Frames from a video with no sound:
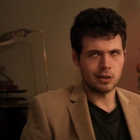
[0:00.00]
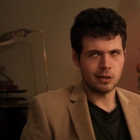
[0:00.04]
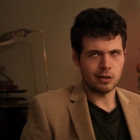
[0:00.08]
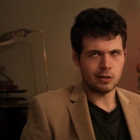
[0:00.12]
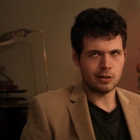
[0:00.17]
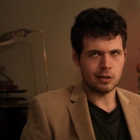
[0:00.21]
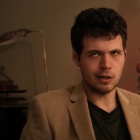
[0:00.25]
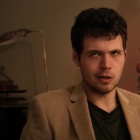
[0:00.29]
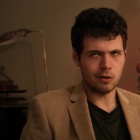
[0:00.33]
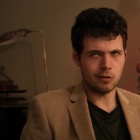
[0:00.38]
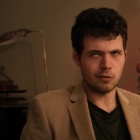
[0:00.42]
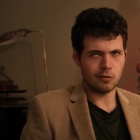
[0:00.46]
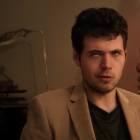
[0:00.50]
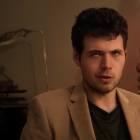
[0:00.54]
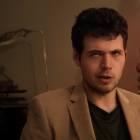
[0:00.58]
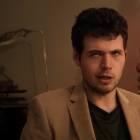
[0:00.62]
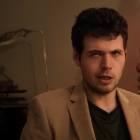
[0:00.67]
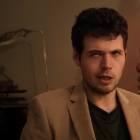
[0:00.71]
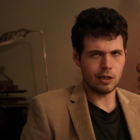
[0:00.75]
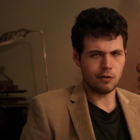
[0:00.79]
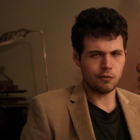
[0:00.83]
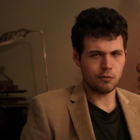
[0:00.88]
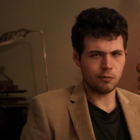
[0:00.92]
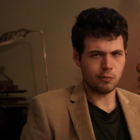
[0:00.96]
Now,
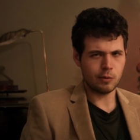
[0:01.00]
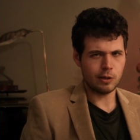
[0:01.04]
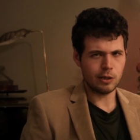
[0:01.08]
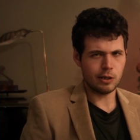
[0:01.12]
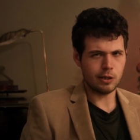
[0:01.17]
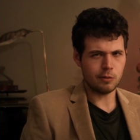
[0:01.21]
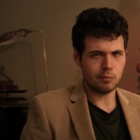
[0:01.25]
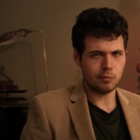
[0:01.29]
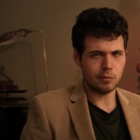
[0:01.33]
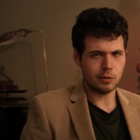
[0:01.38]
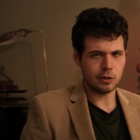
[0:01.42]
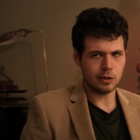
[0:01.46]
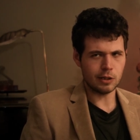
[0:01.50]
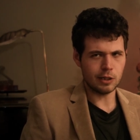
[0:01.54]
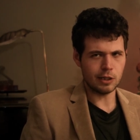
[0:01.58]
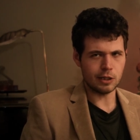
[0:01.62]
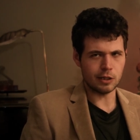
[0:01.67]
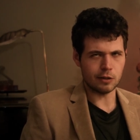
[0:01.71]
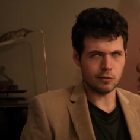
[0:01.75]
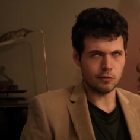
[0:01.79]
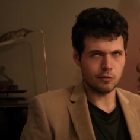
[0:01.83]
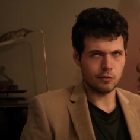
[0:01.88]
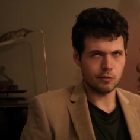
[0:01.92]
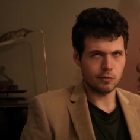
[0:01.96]
if we
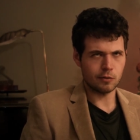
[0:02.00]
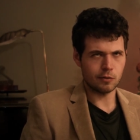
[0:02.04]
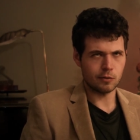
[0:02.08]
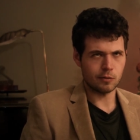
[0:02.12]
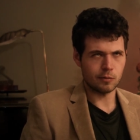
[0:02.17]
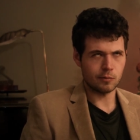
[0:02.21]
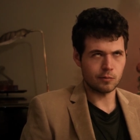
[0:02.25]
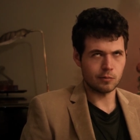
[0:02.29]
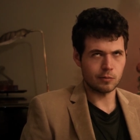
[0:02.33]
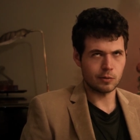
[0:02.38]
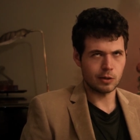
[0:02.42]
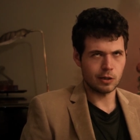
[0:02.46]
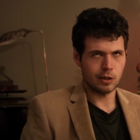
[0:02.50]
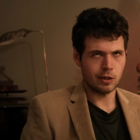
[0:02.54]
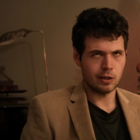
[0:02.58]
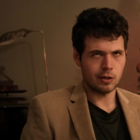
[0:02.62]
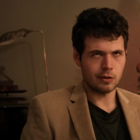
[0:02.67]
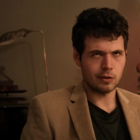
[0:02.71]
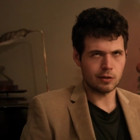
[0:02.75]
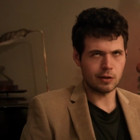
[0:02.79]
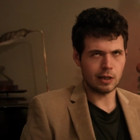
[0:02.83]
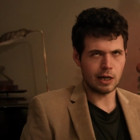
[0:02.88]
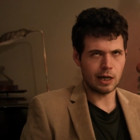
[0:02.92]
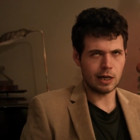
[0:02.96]
believe
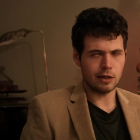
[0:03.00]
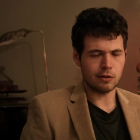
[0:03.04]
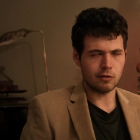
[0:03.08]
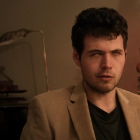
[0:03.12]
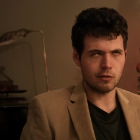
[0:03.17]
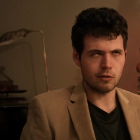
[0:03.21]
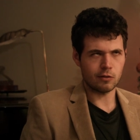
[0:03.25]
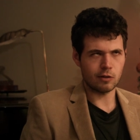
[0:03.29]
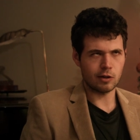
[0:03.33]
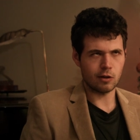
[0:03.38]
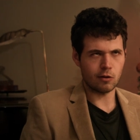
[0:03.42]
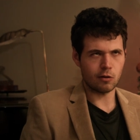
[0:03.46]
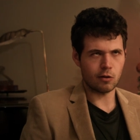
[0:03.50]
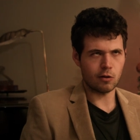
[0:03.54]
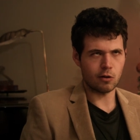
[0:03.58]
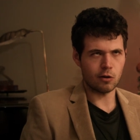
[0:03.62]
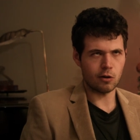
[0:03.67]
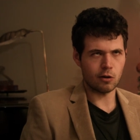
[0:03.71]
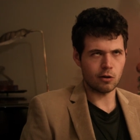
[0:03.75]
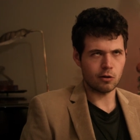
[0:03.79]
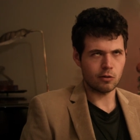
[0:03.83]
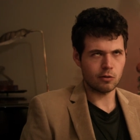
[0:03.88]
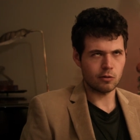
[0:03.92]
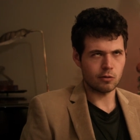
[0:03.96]
that there
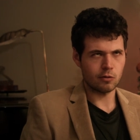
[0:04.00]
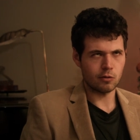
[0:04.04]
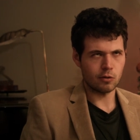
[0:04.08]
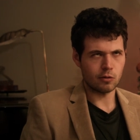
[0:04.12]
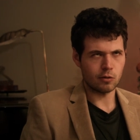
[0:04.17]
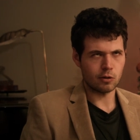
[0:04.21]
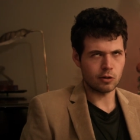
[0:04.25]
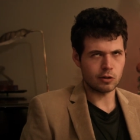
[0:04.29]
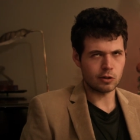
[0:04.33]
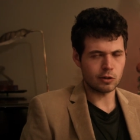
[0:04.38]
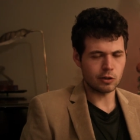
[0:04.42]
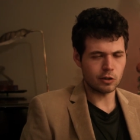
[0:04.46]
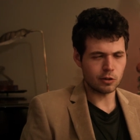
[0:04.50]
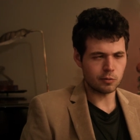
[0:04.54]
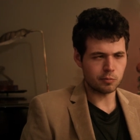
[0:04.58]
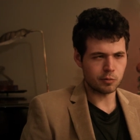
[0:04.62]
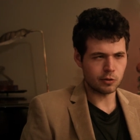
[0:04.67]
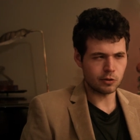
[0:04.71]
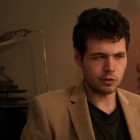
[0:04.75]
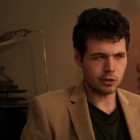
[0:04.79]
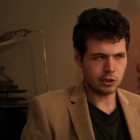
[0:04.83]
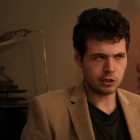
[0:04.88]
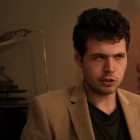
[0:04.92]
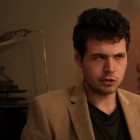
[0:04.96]
are clear
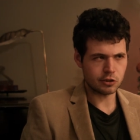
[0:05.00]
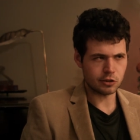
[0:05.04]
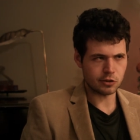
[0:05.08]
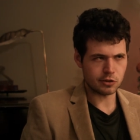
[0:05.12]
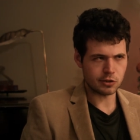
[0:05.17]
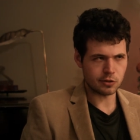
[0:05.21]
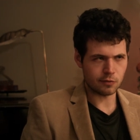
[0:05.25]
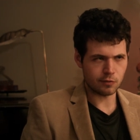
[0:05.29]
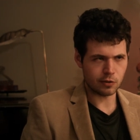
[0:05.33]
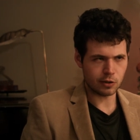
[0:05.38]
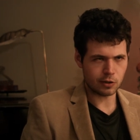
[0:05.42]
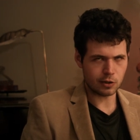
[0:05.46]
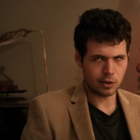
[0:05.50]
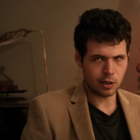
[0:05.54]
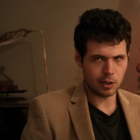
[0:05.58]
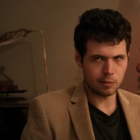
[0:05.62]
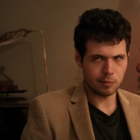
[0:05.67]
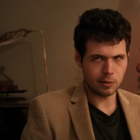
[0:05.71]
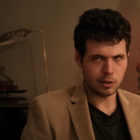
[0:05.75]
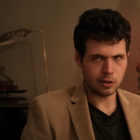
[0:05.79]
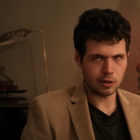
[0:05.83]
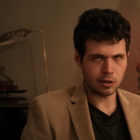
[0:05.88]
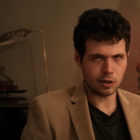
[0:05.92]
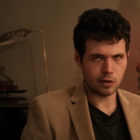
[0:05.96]
predictions of the
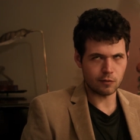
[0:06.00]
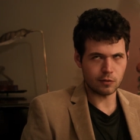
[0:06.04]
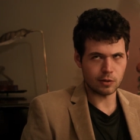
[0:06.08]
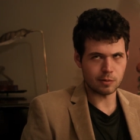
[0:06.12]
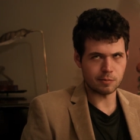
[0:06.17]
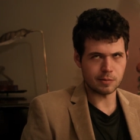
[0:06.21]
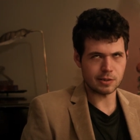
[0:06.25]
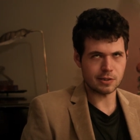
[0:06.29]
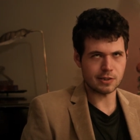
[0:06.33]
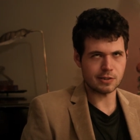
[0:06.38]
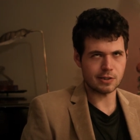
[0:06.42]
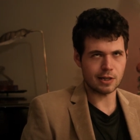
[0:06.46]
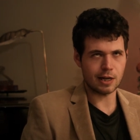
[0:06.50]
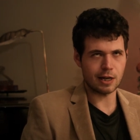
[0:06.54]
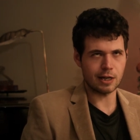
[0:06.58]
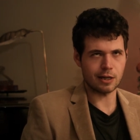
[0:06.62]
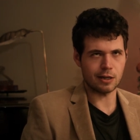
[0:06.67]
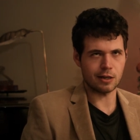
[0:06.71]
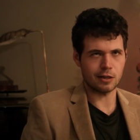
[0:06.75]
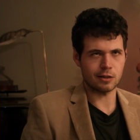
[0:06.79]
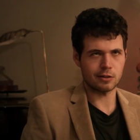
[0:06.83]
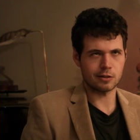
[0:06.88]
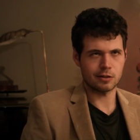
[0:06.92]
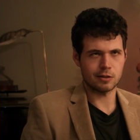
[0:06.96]
coming of the
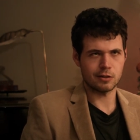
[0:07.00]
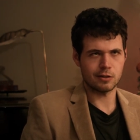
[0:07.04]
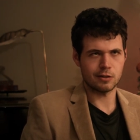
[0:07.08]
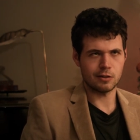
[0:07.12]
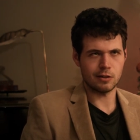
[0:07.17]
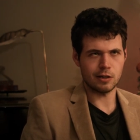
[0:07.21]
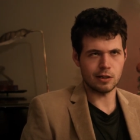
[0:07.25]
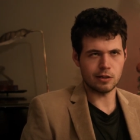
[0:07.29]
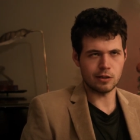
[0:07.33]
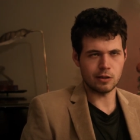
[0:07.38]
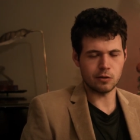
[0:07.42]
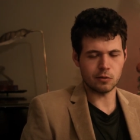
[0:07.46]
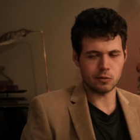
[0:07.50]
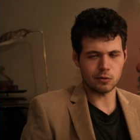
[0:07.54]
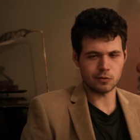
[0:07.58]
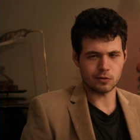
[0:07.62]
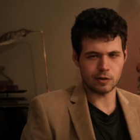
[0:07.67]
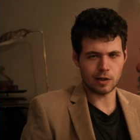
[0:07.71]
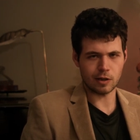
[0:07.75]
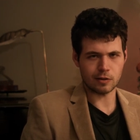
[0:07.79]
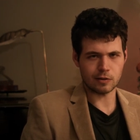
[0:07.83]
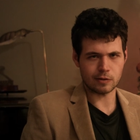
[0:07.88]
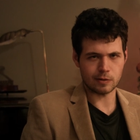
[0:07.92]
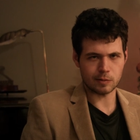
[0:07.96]
Messiah in the Old
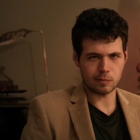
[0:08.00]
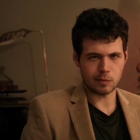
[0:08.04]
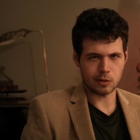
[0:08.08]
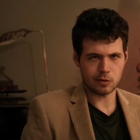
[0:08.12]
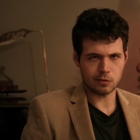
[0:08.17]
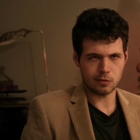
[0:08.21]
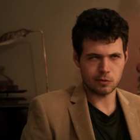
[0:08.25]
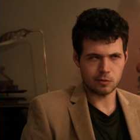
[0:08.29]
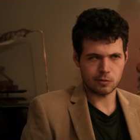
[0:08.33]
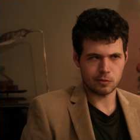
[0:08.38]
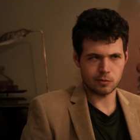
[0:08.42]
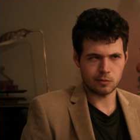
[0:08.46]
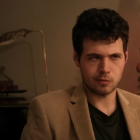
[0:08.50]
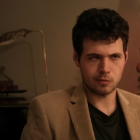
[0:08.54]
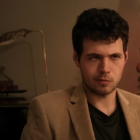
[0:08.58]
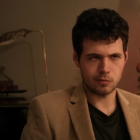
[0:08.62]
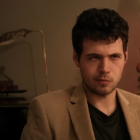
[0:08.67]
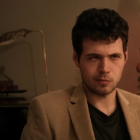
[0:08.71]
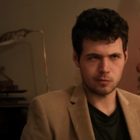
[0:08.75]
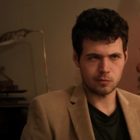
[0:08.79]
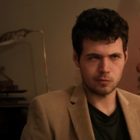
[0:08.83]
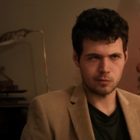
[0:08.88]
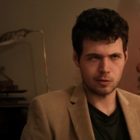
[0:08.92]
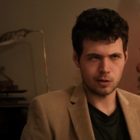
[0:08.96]
Testament,
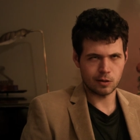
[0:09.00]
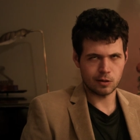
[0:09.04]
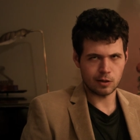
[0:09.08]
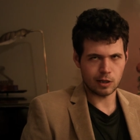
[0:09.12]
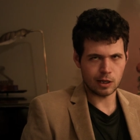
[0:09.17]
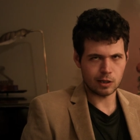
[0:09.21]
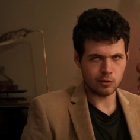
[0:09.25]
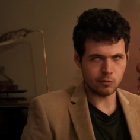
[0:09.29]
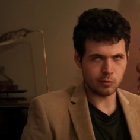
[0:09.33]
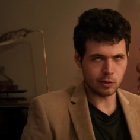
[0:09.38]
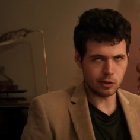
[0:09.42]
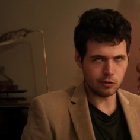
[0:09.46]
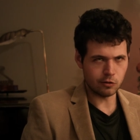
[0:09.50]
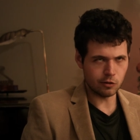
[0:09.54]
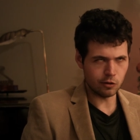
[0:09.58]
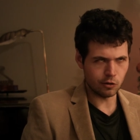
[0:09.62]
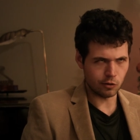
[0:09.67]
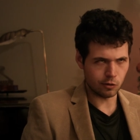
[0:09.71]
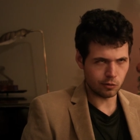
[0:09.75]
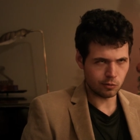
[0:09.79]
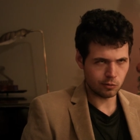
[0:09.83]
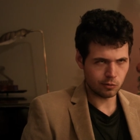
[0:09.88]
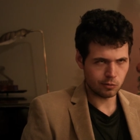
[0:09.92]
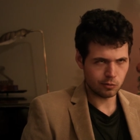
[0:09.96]
and we
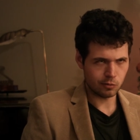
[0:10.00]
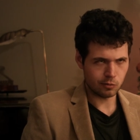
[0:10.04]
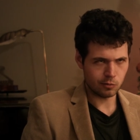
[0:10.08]
do.